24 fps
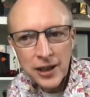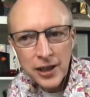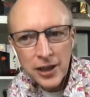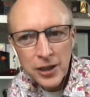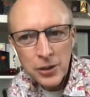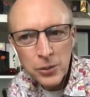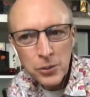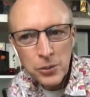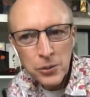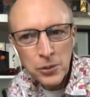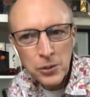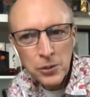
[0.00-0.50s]

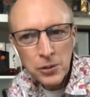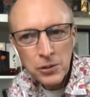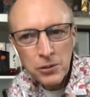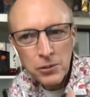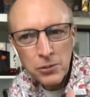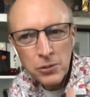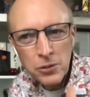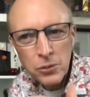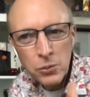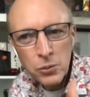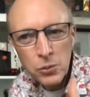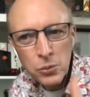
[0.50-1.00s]

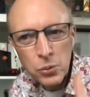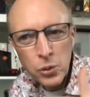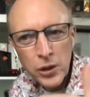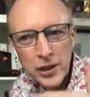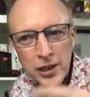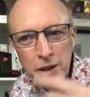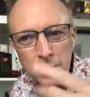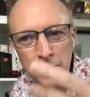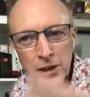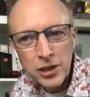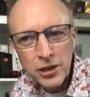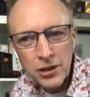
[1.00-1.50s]
When you
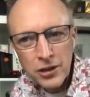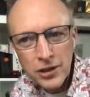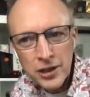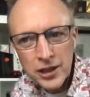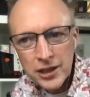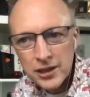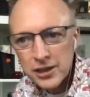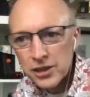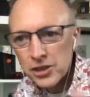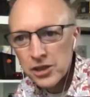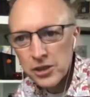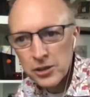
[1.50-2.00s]
were younger,
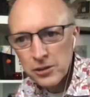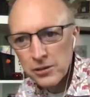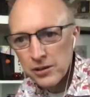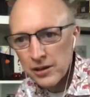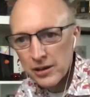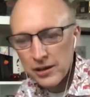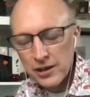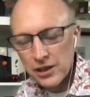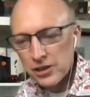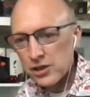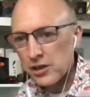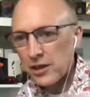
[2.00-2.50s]
did you
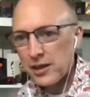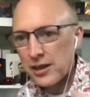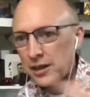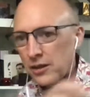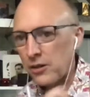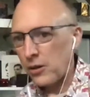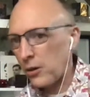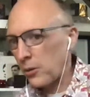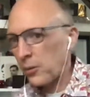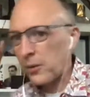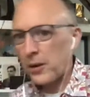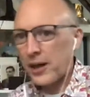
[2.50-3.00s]
think,
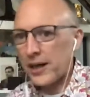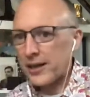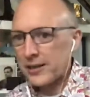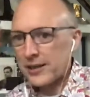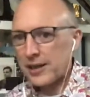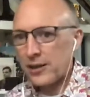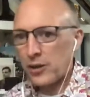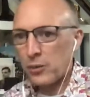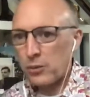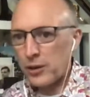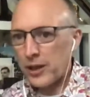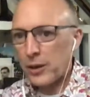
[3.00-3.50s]

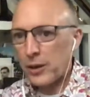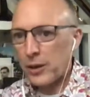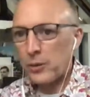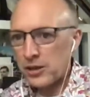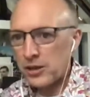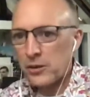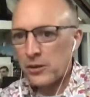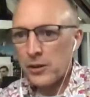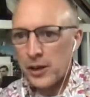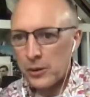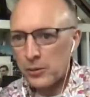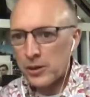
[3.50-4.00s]
that's what I want to
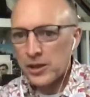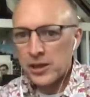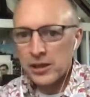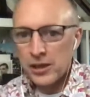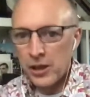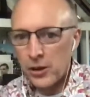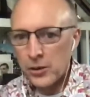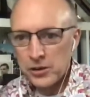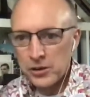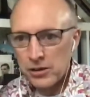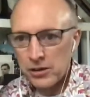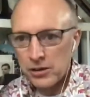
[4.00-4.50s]
do. I want to
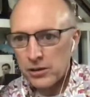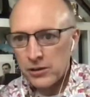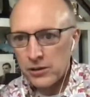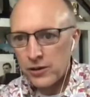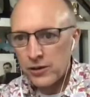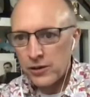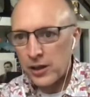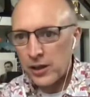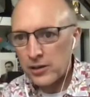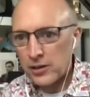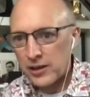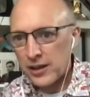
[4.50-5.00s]
go to
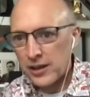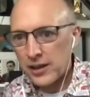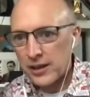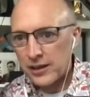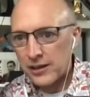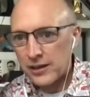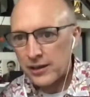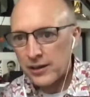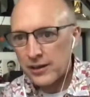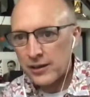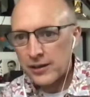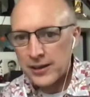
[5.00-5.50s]
university and
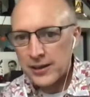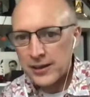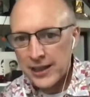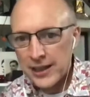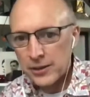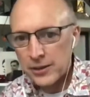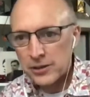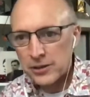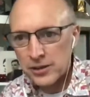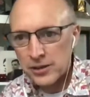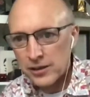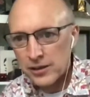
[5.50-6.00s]
learn how
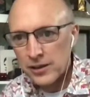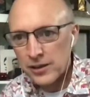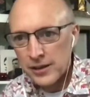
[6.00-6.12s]
to